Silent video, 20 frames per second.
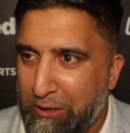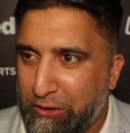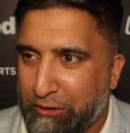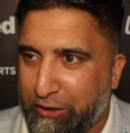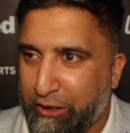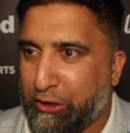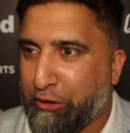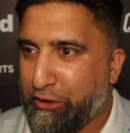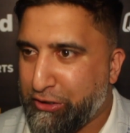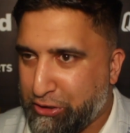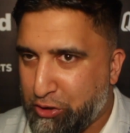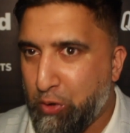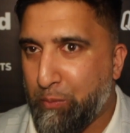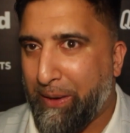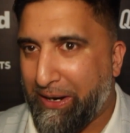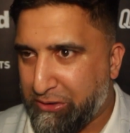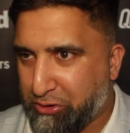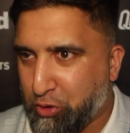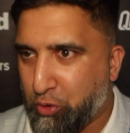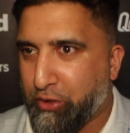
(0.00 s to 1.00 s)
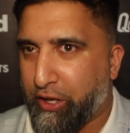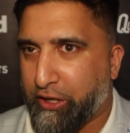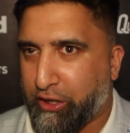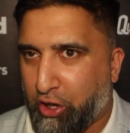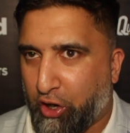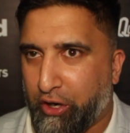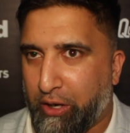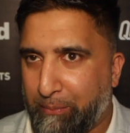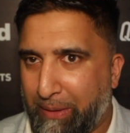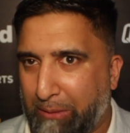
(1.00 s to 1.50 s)
the Chris Eubank Junior and
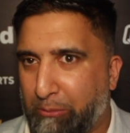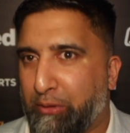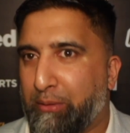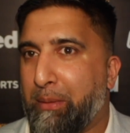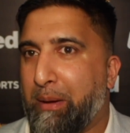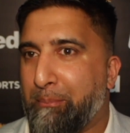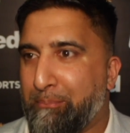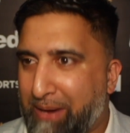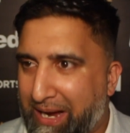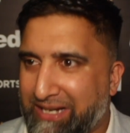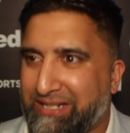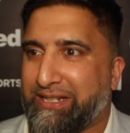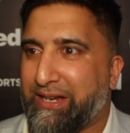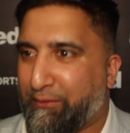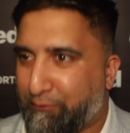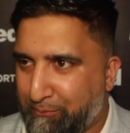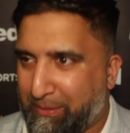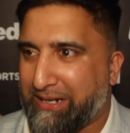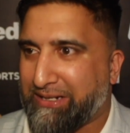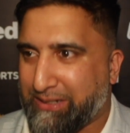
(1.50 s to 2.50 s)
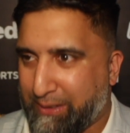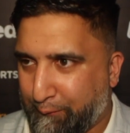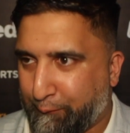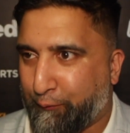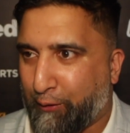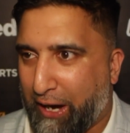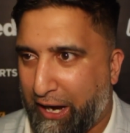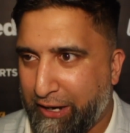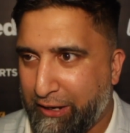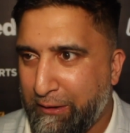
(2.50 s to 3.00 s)
Connor Ben would be a massive, massive
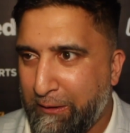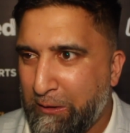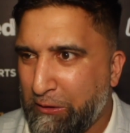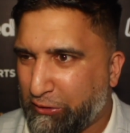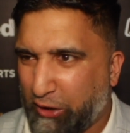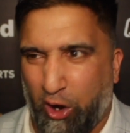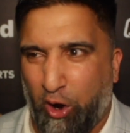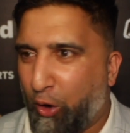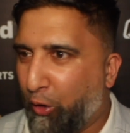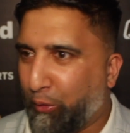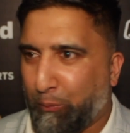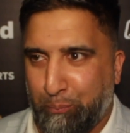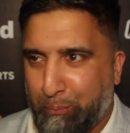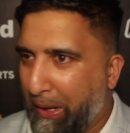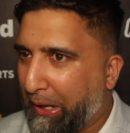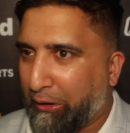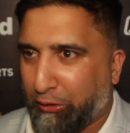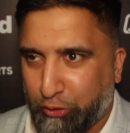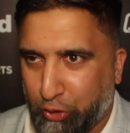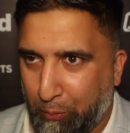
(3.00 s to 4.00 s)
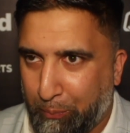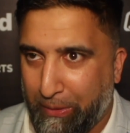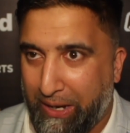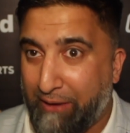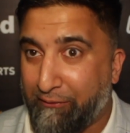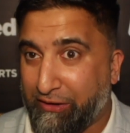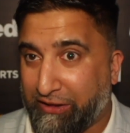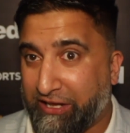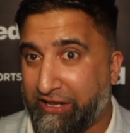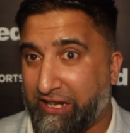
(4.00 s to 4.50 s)
fight. The whole build-up and
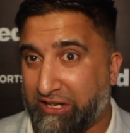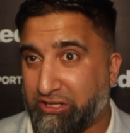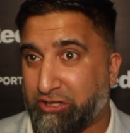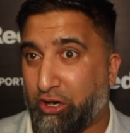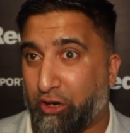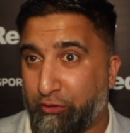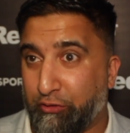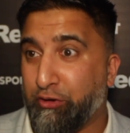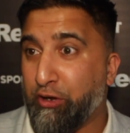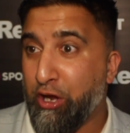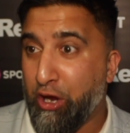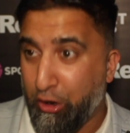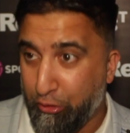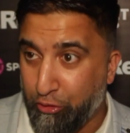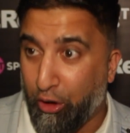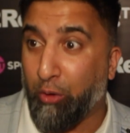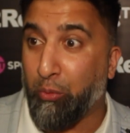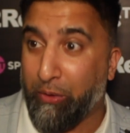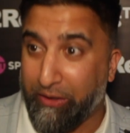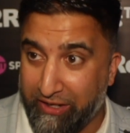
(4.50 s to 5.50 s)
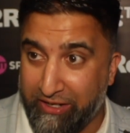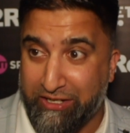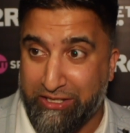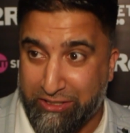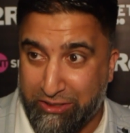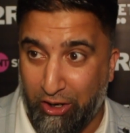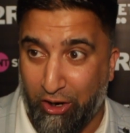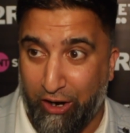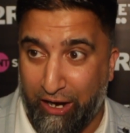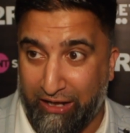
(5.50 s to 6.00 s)
everything that's gone wrong with it at the
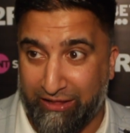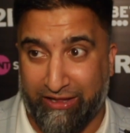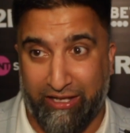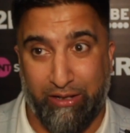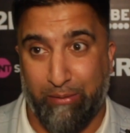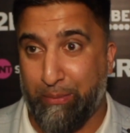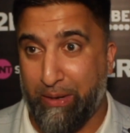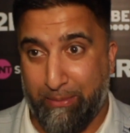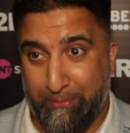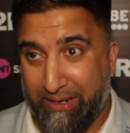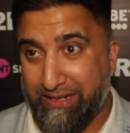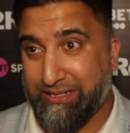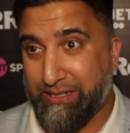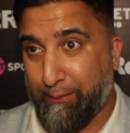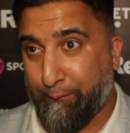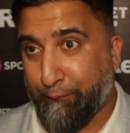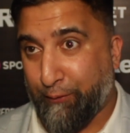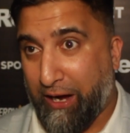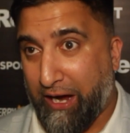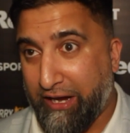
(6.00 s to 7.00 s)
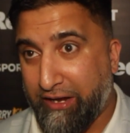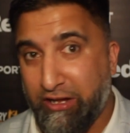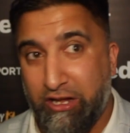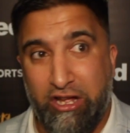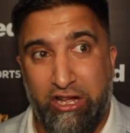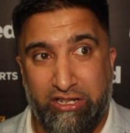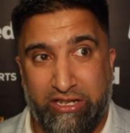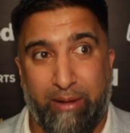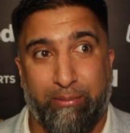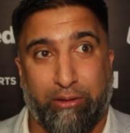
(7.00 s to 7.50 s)
start, I think will be a massive fight.
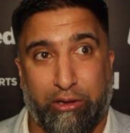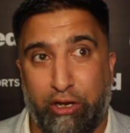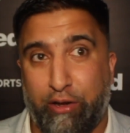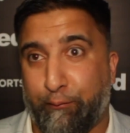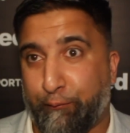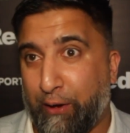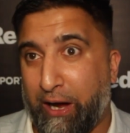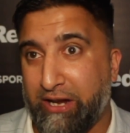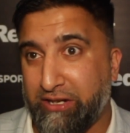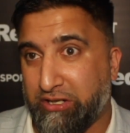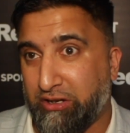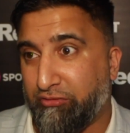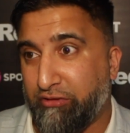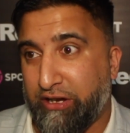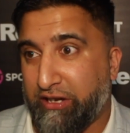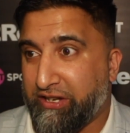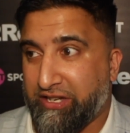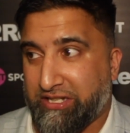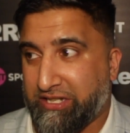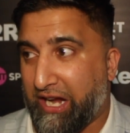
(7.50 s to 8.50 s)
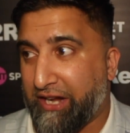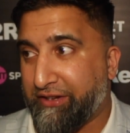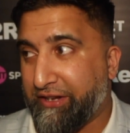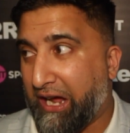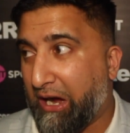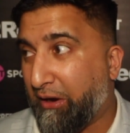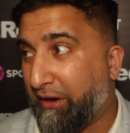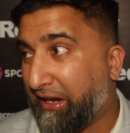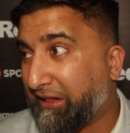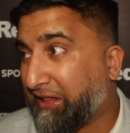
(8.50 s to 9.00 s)
Them three fights will really stand
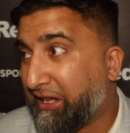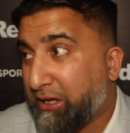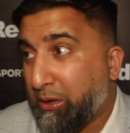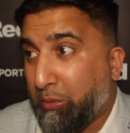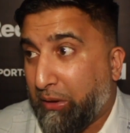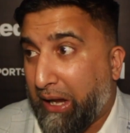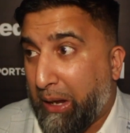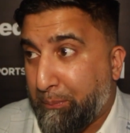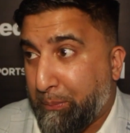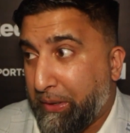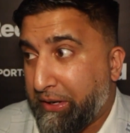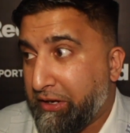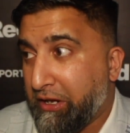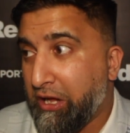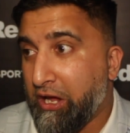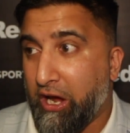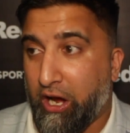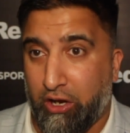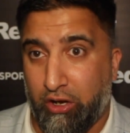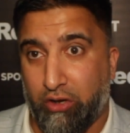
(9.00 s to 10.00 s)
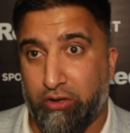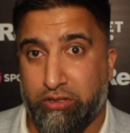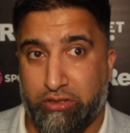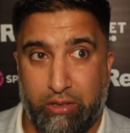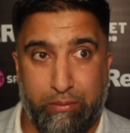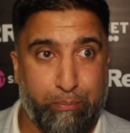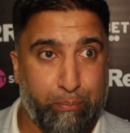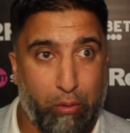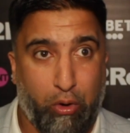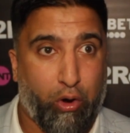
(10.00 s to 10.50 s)
out, and I think they will happen as long as
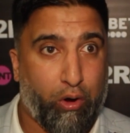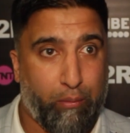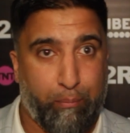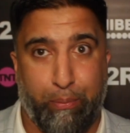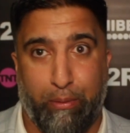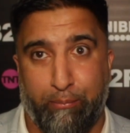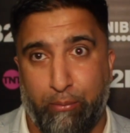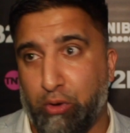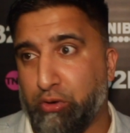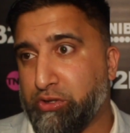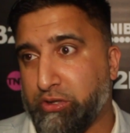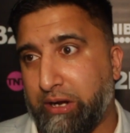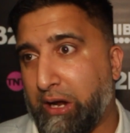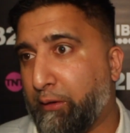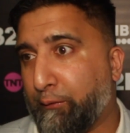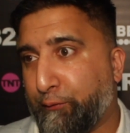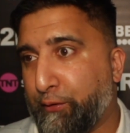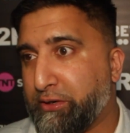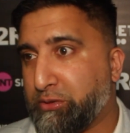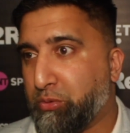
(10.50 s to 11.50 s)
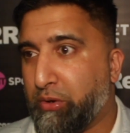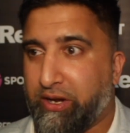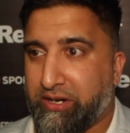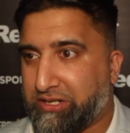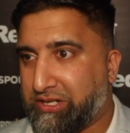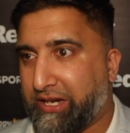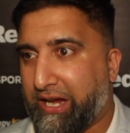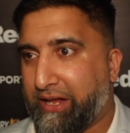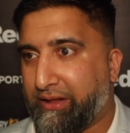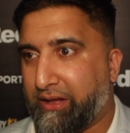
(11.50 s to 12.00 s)
the all promotion outfits
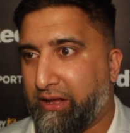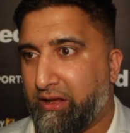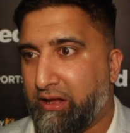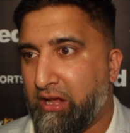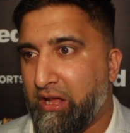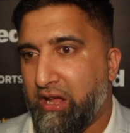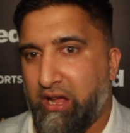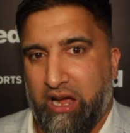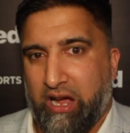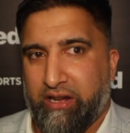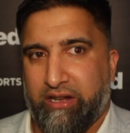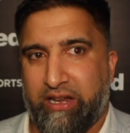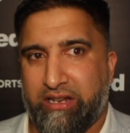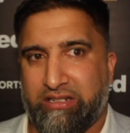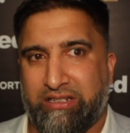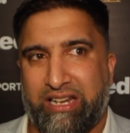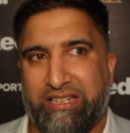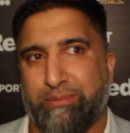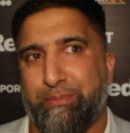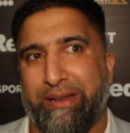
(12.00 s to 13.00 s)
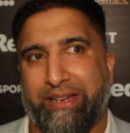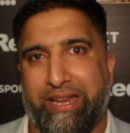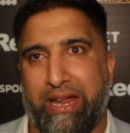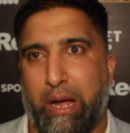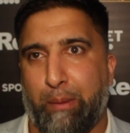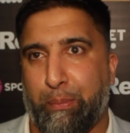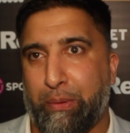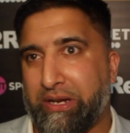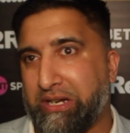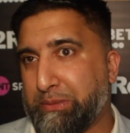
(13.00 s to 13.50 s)
work together. And let's let's make it
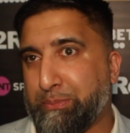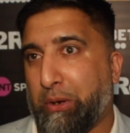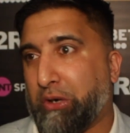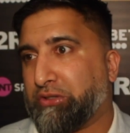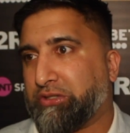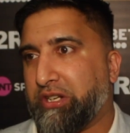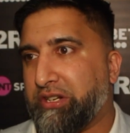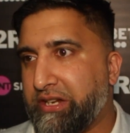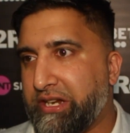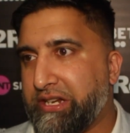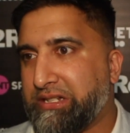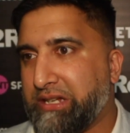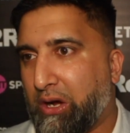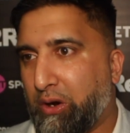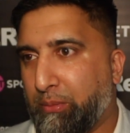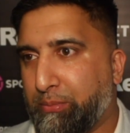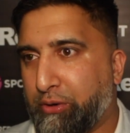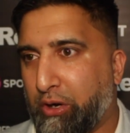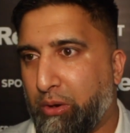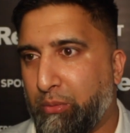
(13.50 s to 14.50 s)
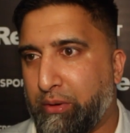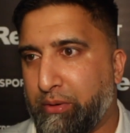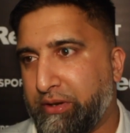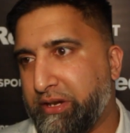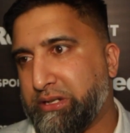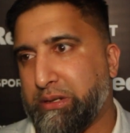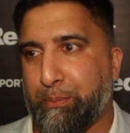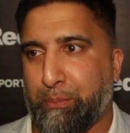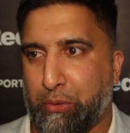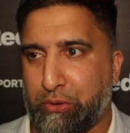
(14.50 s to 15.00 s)
happen, because boxing needs that up, don't we? We
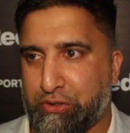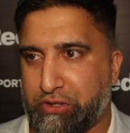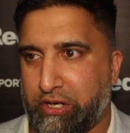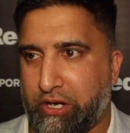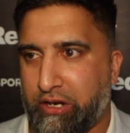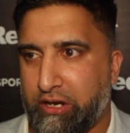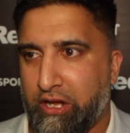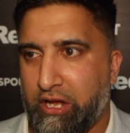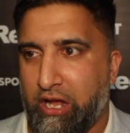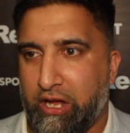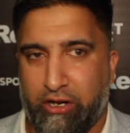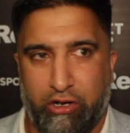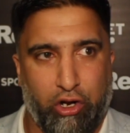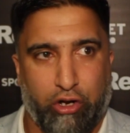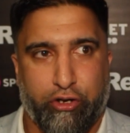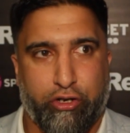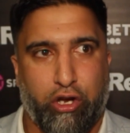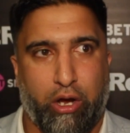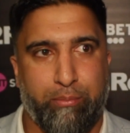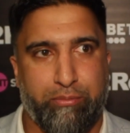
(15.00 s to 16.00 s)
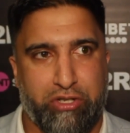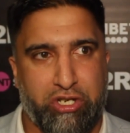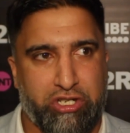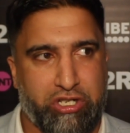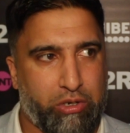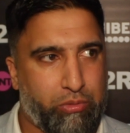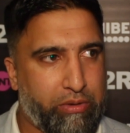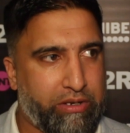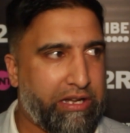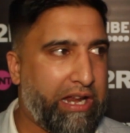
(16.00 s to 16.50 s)
need to push it. A lot of
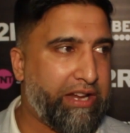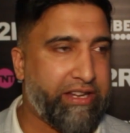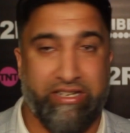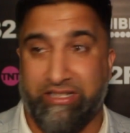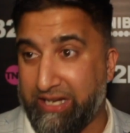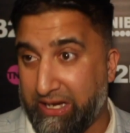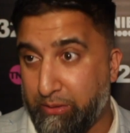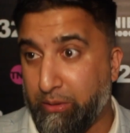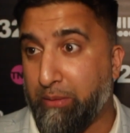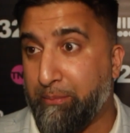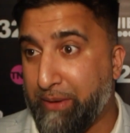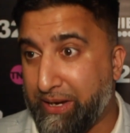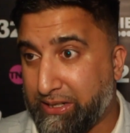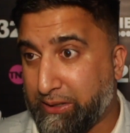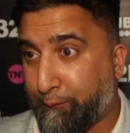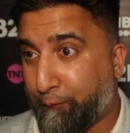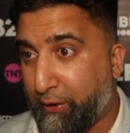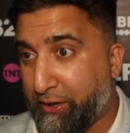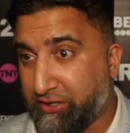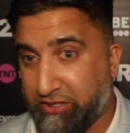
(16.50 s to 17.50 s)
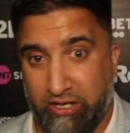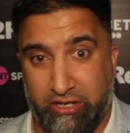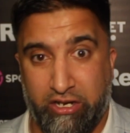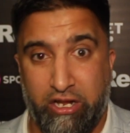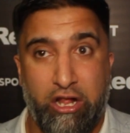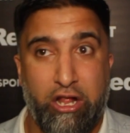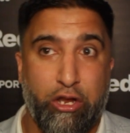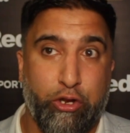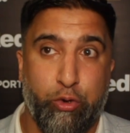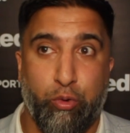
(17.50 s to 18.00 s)
competition with, like you said, with Mace Fitz and
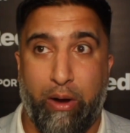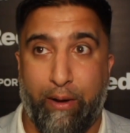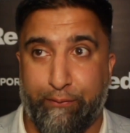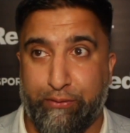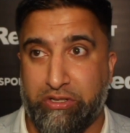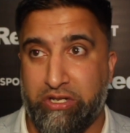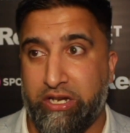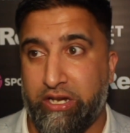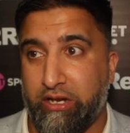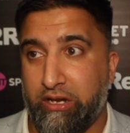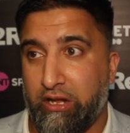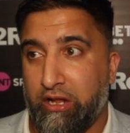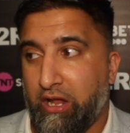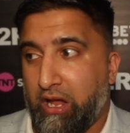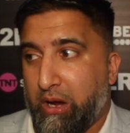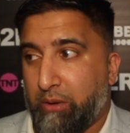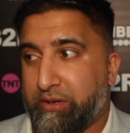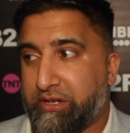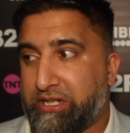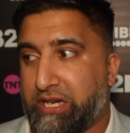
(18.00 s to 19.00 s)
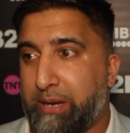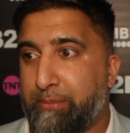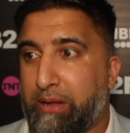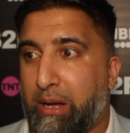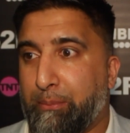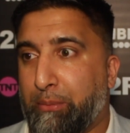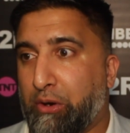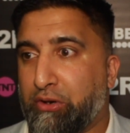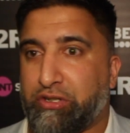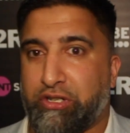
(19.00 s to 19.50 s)
U F C. And just keep
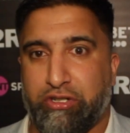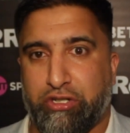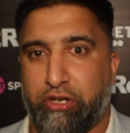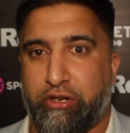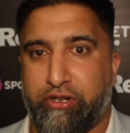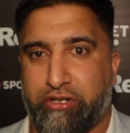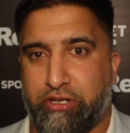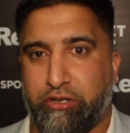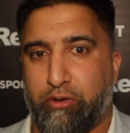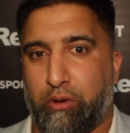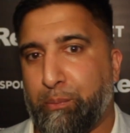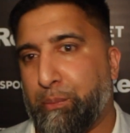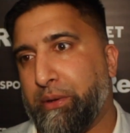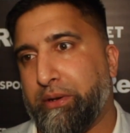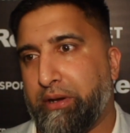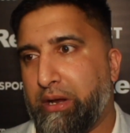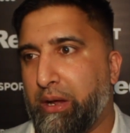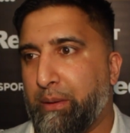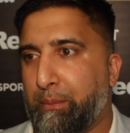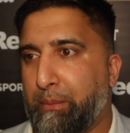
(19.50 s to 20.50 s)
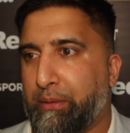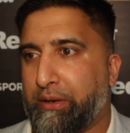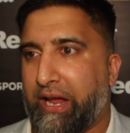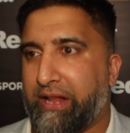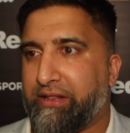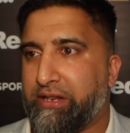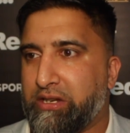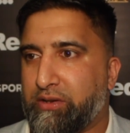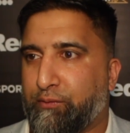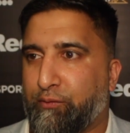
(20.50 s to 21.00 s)
that boxing tradition up, and, and
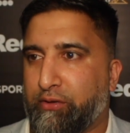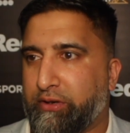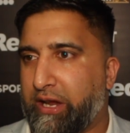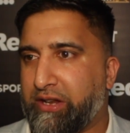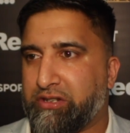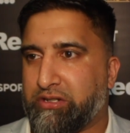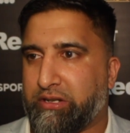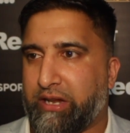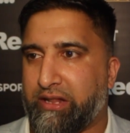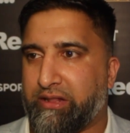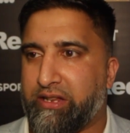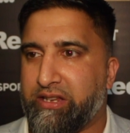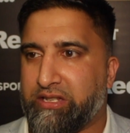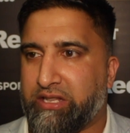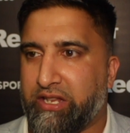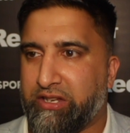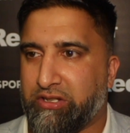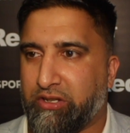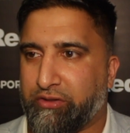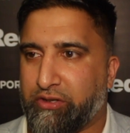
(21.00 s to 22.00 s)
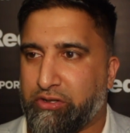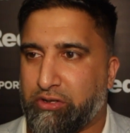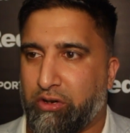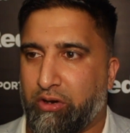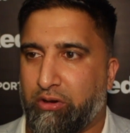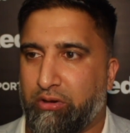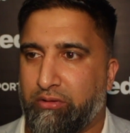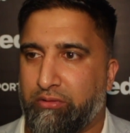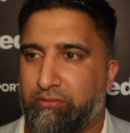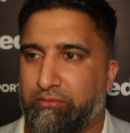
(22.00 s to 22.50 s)
get these get get these things on the show.